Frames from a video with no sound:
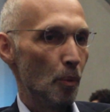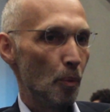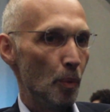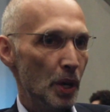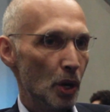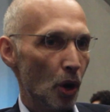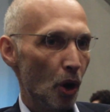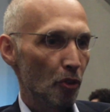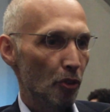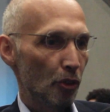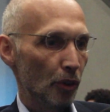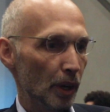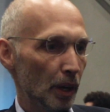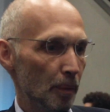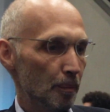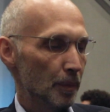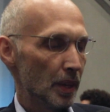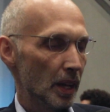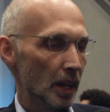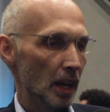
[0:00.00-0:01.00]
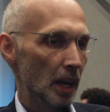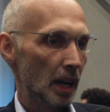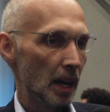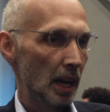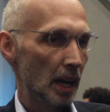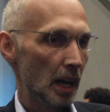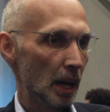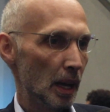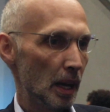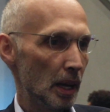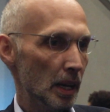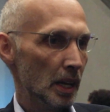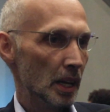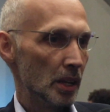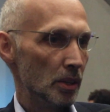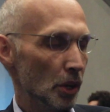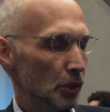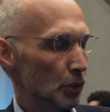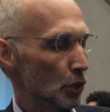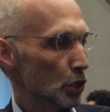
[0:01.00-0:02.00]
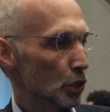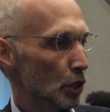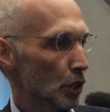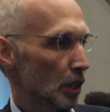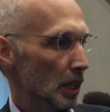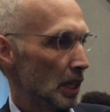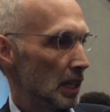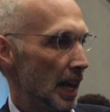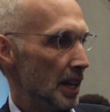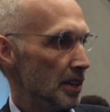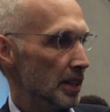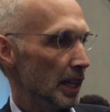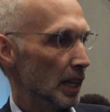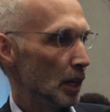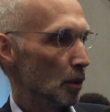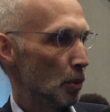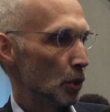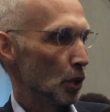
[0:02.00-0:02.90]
We offer uh, not just lending,